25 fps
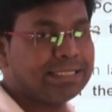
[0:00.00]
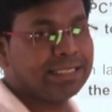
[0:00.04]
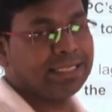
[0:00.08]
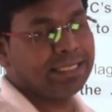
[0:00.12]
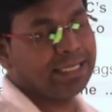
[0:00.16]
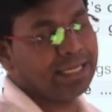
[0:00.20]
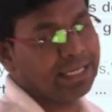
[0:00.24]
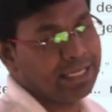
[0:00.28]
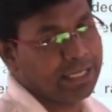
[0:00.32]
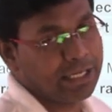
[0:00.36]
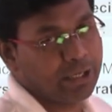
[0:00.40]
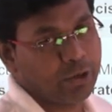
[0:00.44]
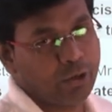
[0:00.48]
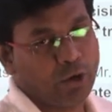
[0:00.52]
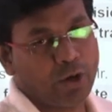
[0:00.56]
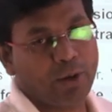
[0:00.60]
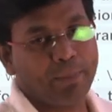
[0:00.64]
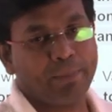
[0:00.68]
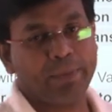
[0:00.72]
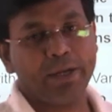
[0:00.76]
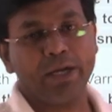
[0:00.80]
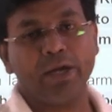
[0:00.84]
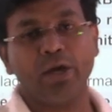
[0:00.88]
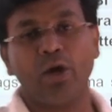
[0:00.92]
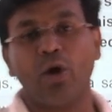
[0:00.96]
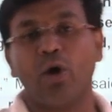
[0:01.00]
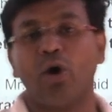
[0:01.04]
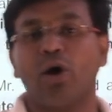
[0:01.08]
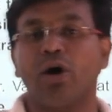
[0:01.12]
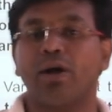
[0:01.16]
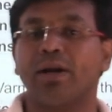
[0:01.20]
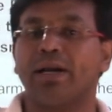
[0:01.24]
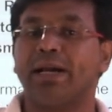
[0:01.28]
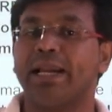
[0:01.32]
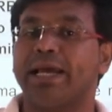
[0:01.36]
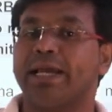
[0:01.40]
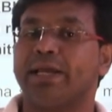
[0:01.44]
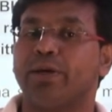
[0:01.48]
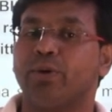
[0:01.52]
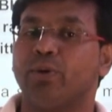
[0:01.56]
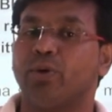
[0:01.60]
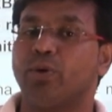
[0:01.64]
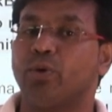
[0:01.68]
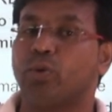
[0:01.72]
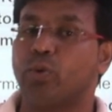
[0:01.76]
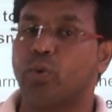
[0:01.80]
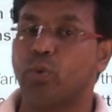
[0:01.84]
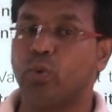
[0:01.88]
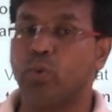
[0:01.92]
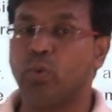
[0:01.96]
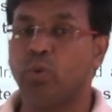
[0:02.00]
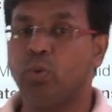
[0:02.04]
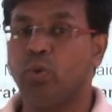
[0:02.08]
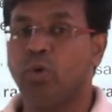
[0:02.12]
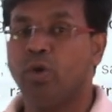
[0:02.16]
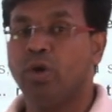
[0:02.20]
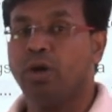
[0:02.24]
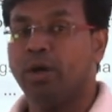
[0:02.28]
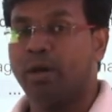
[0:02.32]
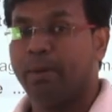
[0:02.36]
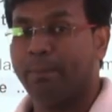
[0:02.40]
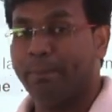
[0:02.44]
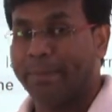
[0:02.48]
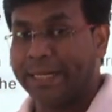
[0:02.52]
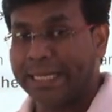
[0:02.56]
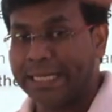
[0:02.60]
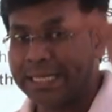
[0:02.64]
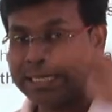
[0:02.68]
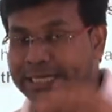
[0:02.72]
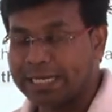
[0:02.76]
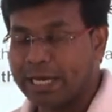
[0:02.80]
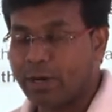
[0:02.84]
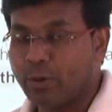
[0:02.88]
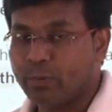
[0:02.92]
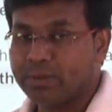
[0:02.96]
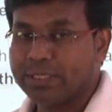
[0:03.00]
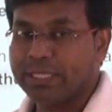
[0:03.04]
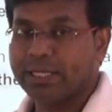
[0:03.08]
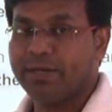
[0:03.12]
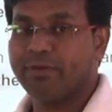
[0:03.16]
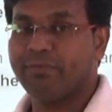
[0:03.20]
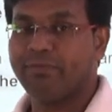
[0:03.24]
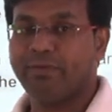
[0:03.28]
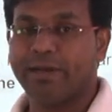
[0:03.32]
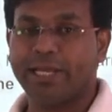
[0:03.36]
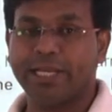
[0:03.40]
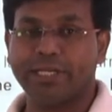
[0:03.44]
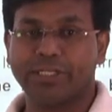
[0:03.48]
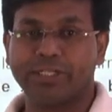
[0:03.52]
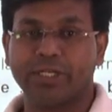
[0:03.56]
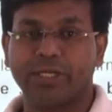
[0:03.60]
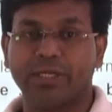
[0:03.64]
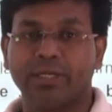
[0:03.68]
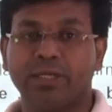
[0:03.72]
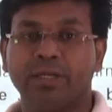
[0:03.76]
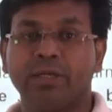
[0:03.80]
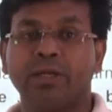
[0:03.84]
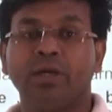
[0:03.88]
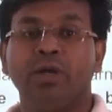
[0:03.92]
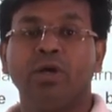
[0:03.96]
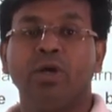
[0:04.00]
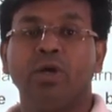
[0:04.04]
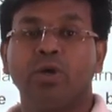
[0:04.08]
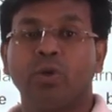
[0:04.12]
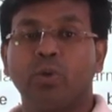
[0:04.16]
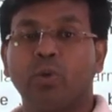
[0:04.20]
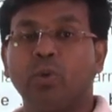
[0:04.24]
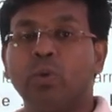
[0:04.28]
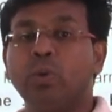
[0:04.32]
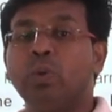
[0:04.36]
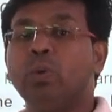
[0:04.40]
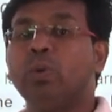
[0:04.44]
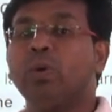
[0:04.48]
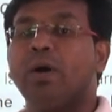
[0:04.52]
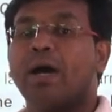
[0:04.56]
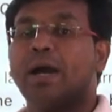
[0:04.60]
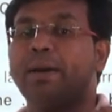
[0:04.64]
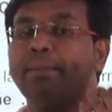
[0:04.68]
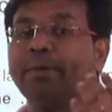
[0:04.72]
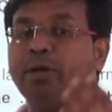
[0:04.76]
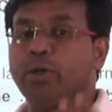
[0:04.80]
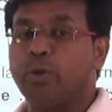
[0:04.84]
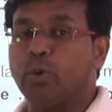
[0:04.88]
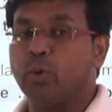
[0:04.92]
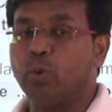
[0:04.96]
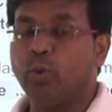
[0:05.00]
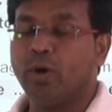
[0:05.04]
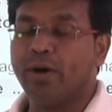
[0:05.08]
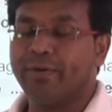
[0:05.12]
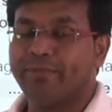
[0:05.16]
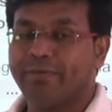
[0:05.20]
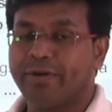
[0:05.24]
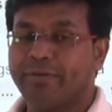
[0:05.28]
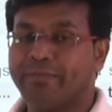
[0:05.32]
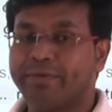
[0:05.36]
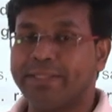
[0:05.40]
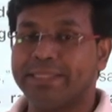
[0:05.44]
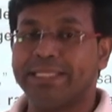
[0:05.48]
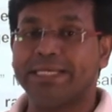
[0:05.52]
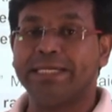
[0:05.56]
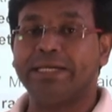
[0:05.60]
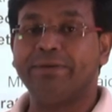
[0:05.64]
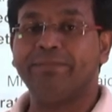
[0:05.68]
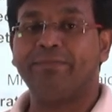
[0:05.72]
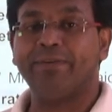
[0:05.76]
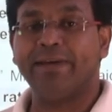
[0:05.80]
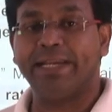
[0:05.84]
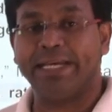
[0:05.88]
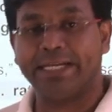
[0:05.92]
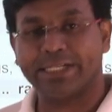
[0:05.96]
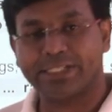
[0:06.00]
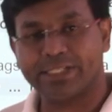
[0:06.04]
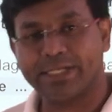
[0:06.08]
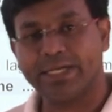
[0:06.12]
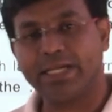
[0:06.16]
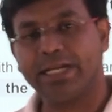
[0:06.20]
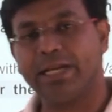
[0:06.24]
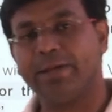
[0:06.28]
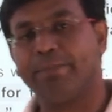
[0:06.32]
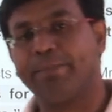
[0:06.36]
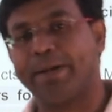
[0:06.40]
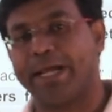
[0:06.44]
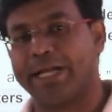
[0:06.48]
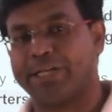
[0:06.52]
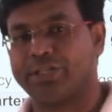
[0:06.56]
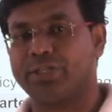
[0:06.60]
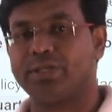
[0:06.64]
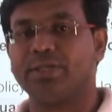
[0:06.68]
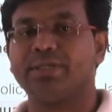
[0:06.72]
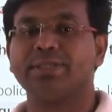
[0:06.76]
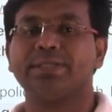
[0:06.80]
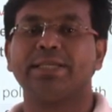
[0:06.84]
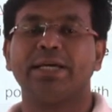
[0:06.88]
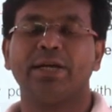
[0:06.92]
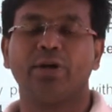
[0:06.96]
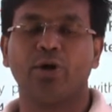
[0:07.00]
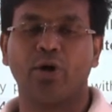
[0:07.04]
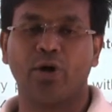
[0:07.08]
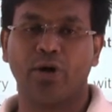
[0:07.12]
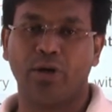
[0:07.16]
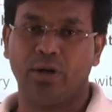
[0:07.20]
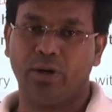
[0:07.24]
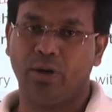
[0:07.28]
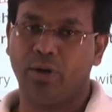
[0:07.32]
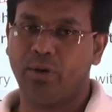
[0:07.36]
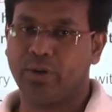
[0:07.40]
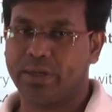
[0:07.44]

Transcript: Indian economy, or to bring down the inflation, to do away with the deflationary pressures and all.